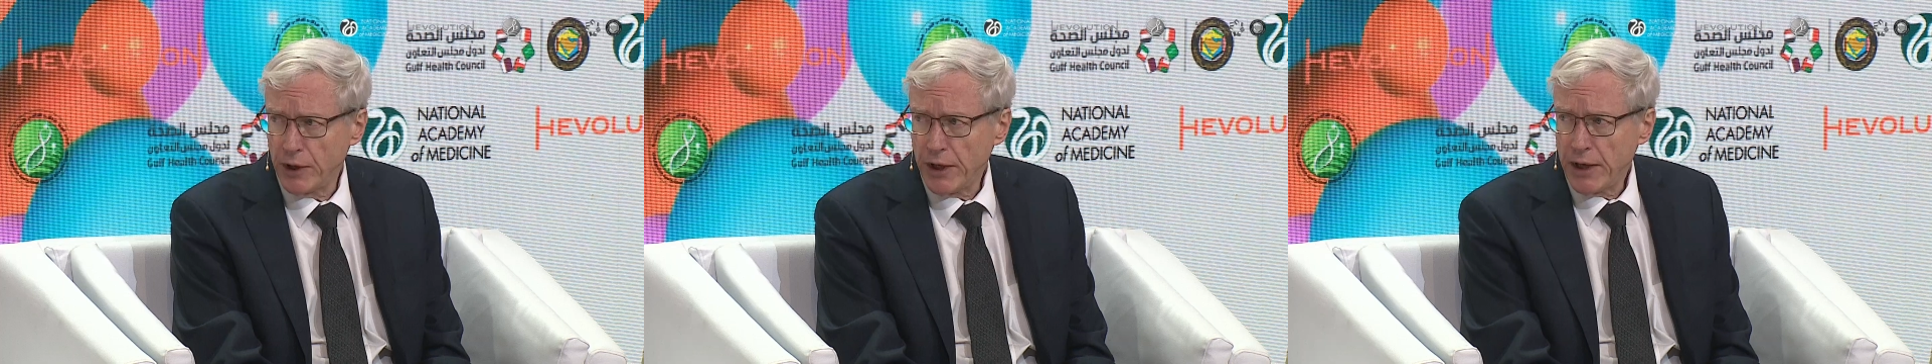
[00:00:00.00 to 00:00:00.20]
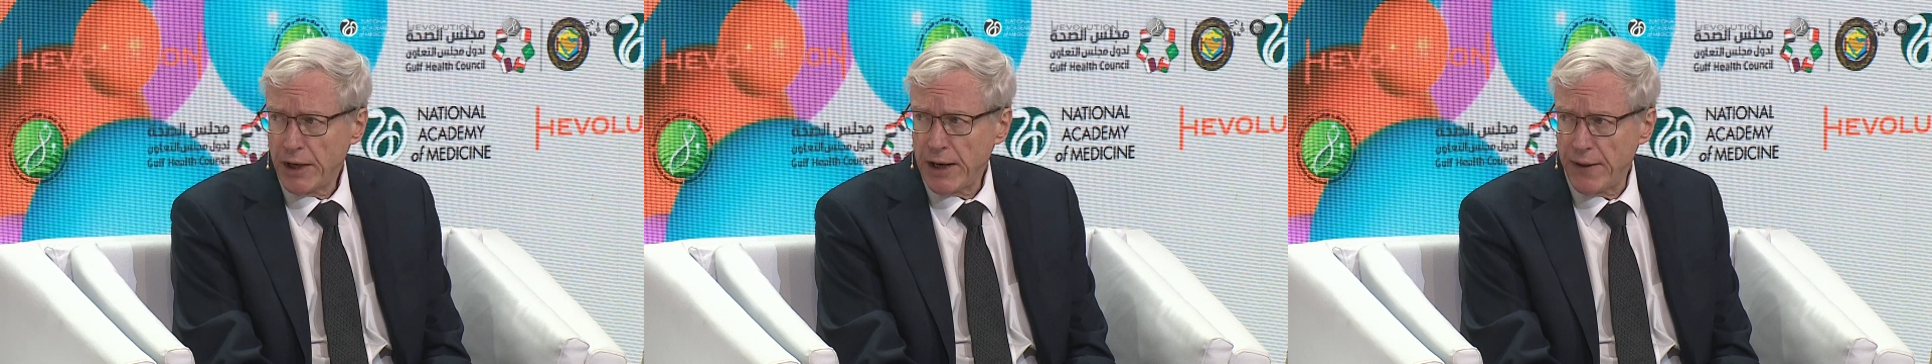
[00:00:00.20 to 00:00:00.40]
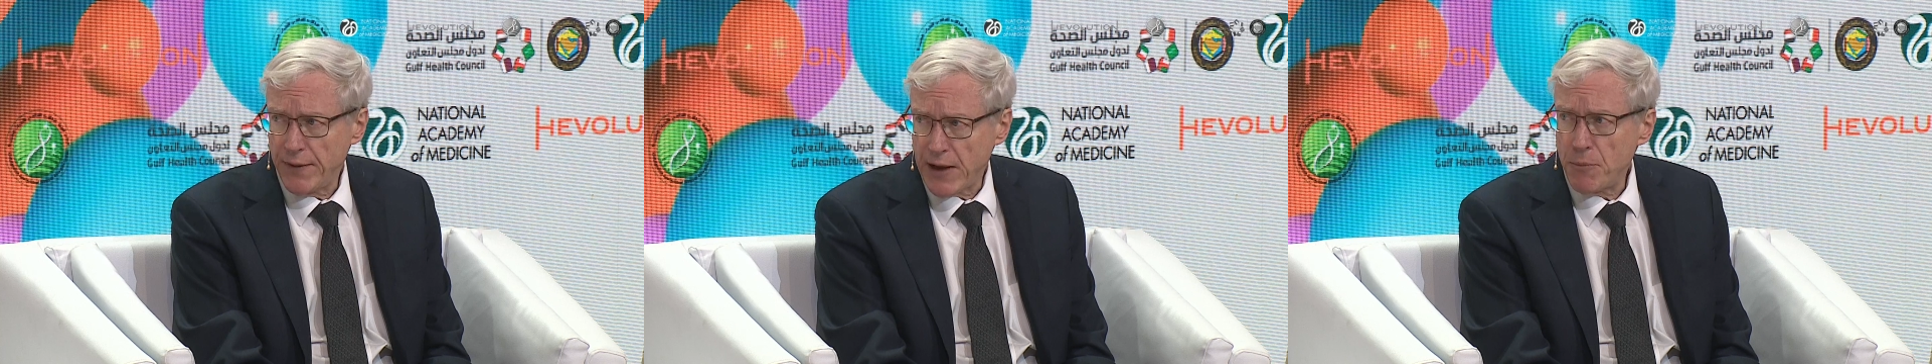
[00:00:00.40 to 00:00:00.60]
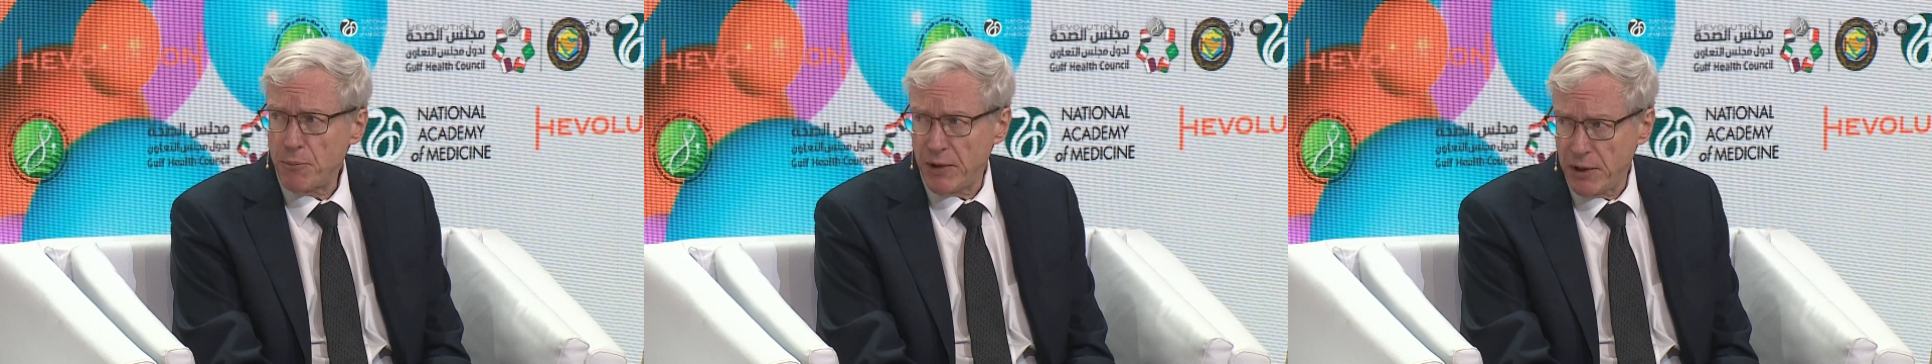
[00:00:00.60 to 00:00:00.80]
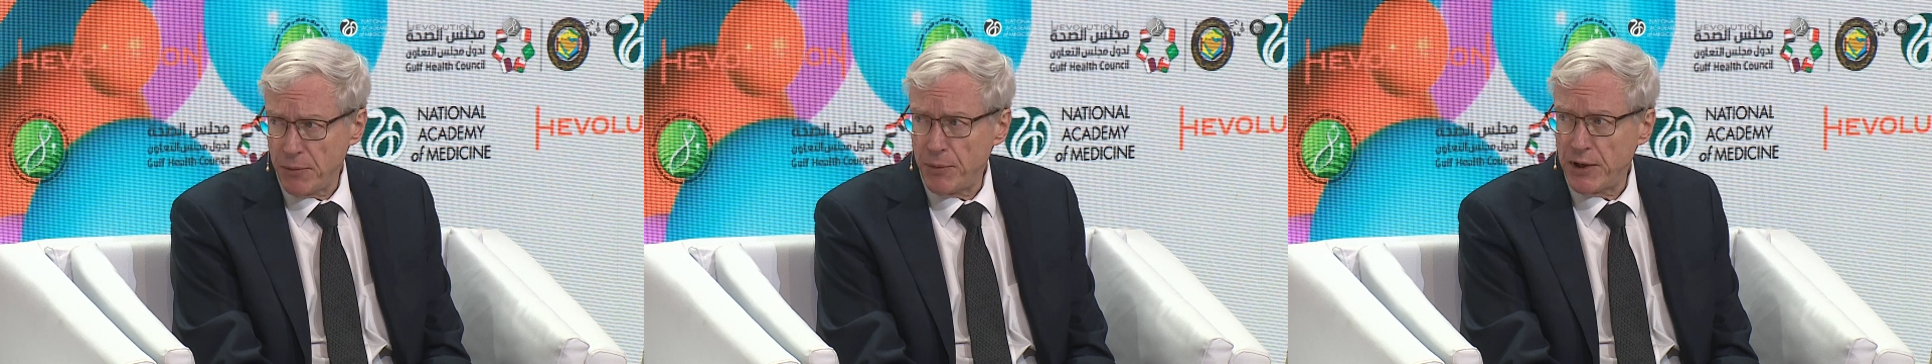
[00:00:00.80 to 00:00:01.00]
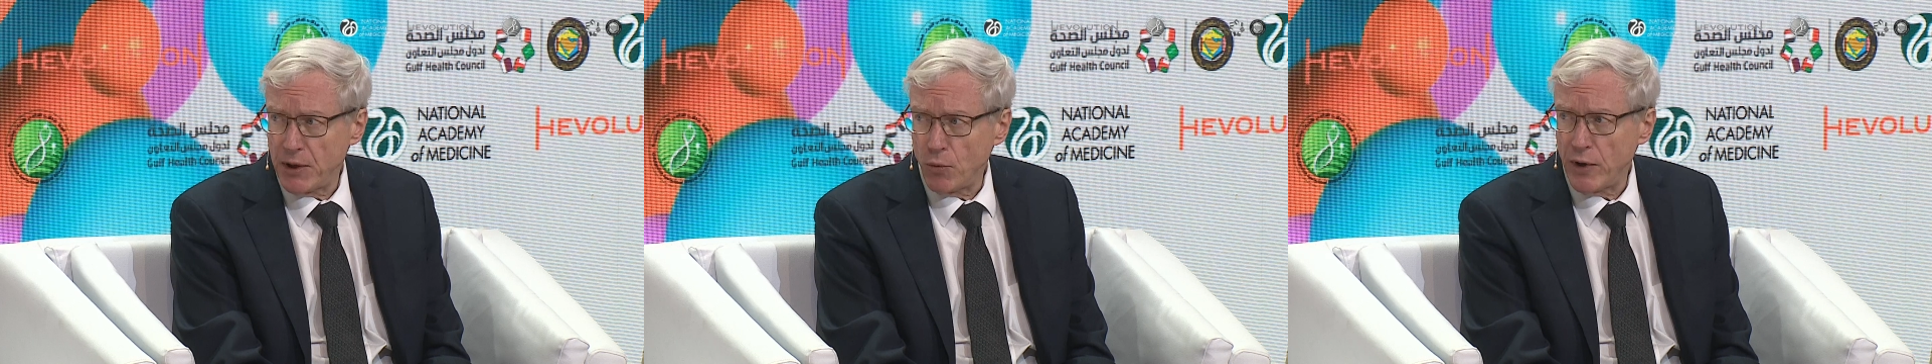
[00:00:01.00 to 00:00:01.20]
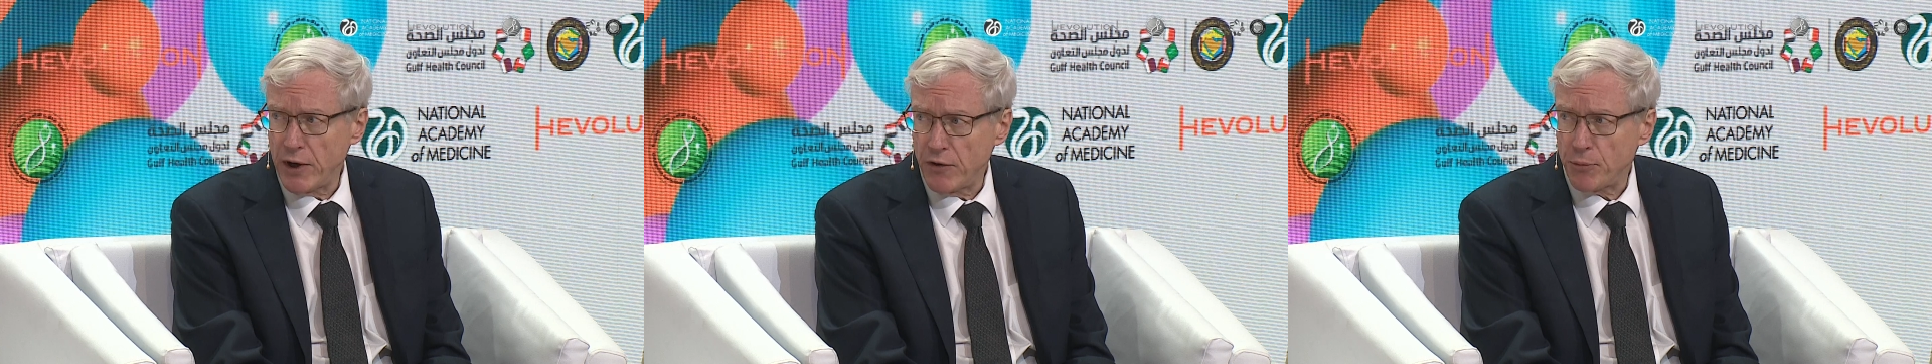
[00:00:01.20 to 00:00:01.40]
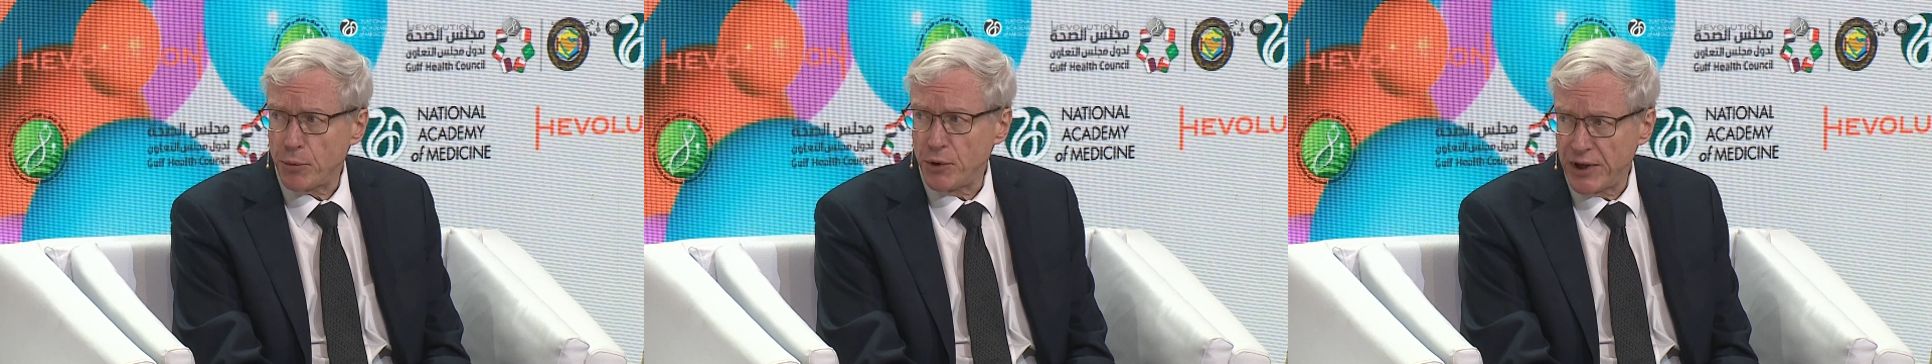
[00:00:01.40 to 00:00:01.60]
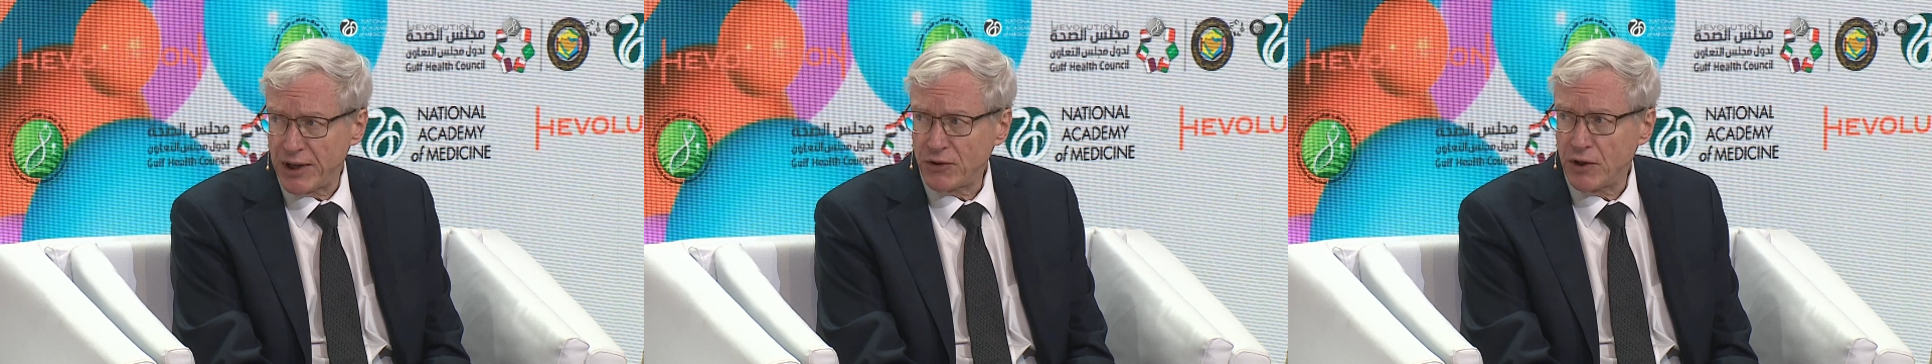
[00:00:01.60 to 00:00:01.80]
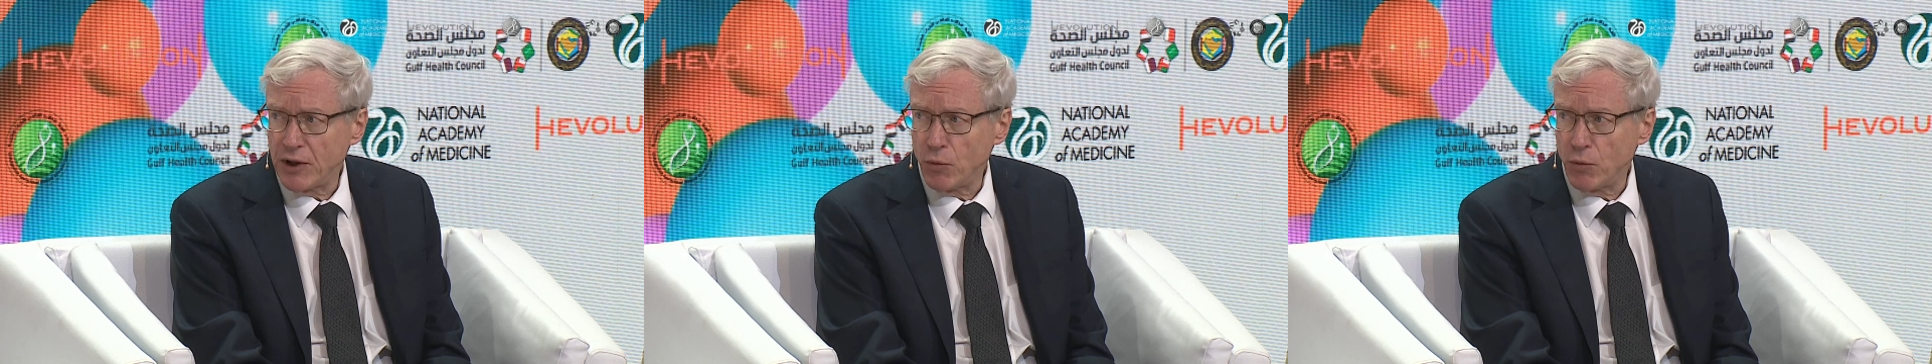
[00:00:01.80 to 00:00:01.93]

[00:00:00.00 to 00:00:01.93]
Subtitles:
and that may be a way of predicting